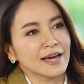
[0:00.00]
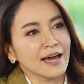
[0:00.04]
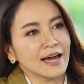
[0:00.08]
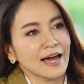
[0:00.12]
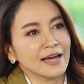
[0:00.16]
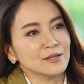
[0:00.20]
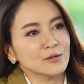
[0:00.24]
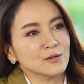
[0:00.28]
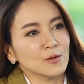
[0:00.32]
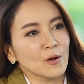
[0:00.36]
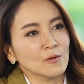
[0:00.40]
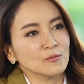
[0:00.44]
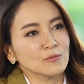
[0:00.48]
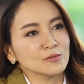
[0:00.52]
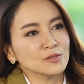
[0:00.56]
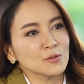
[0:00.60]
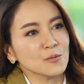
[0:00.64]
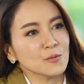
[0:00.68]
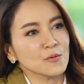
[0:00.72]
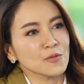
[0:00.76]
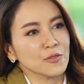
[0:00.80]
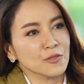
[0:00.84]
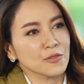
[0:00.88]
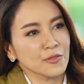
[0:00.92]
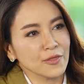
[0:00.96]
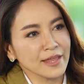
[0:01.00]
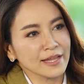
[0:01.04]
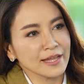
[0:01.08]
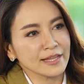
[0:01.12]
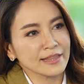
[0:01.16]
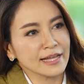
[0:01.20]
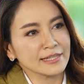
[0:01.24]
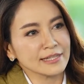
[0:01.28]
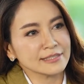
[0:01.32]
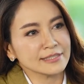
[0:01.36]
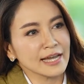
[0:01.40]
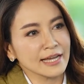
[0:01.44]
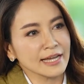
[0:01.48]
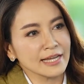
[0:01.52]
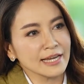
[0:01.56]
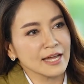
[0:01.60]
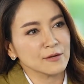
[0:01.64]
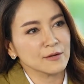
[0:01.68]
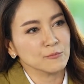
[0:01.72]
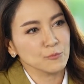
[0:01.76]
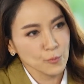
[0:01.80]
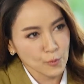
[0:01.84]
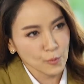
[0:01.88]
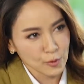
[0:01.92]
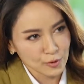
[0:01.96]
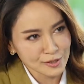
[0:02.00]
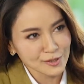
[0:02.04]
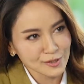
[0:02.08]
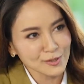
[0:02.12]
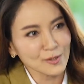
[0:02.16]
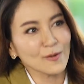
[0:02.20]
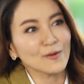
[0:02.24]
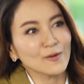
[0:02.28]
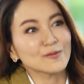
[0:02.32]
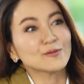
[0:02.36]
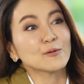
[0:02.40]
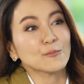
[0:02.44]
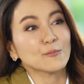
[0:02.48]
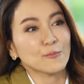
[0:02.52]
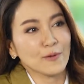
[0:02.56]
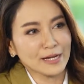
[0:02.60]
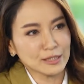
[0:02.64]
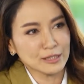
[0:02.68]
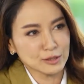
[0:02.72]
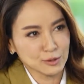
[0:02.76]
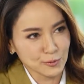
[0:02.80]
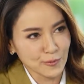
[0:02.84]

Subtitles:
are you also think that Thailand was on the right